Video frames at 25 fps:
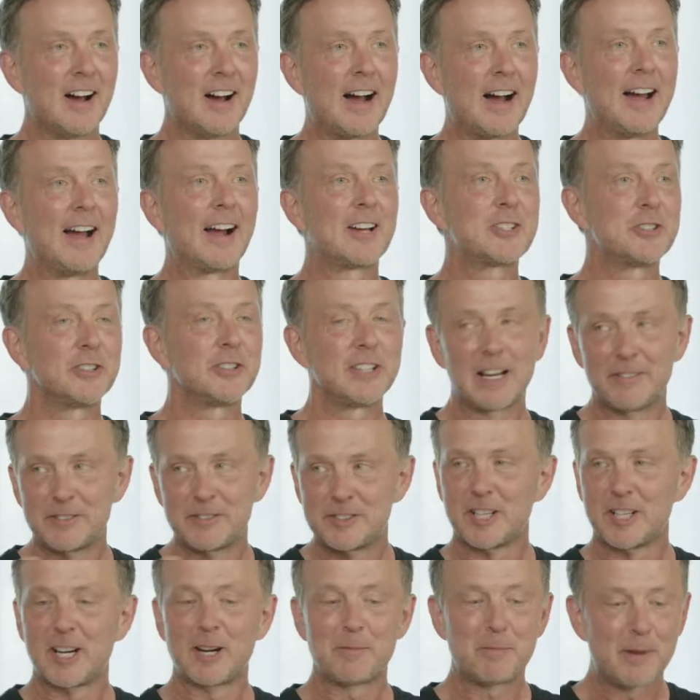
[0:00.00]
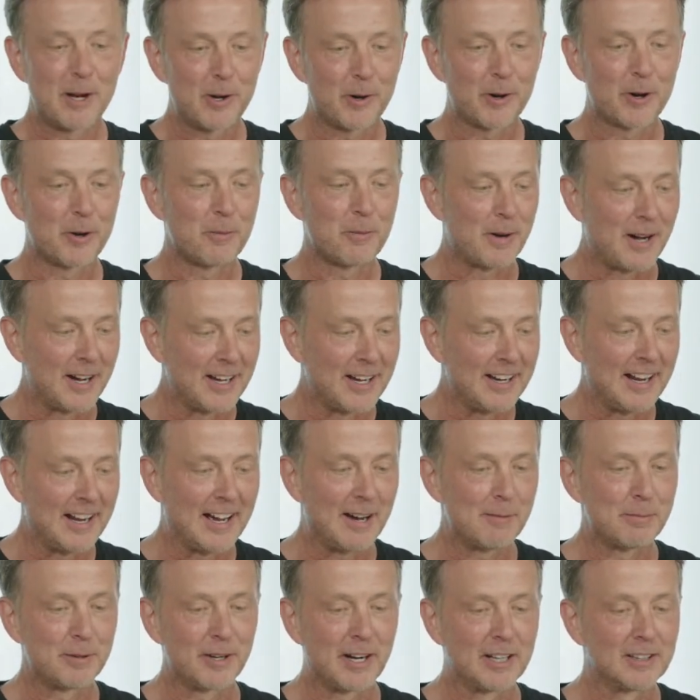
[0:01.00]
I actually have set up my auto buy in
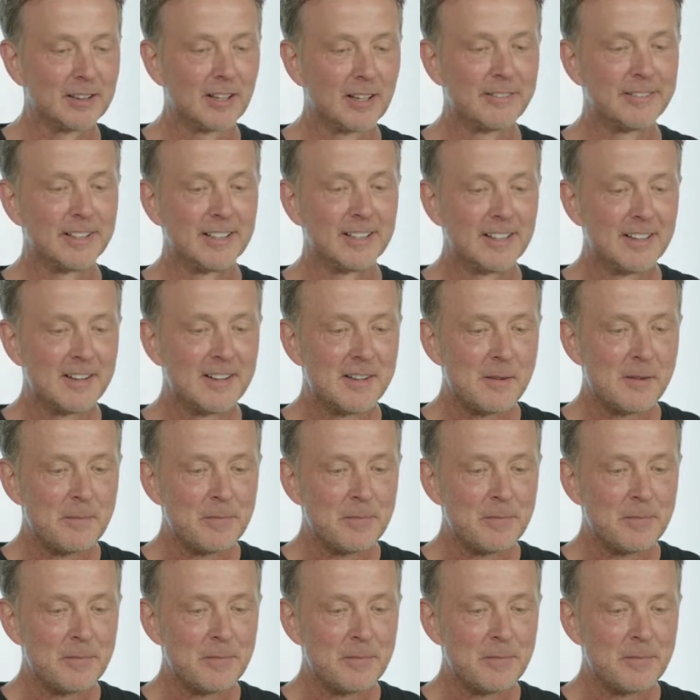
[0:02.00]
Abra. I love it.